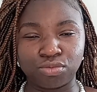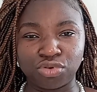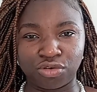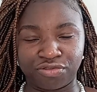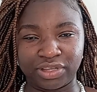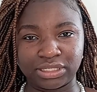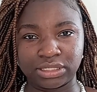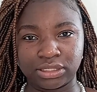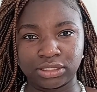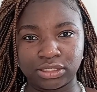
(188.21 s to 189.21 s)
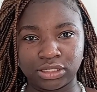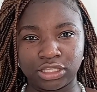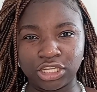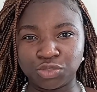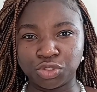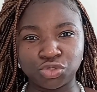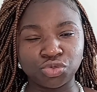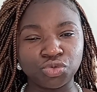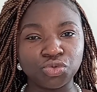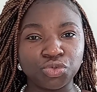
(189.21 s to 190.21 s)
prophets that we
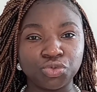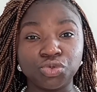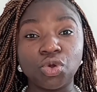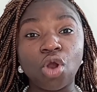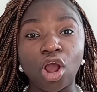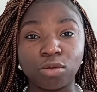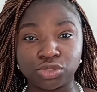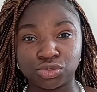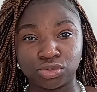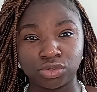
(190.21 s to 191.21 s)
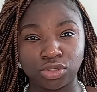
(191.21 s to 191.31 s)
should do no harm to.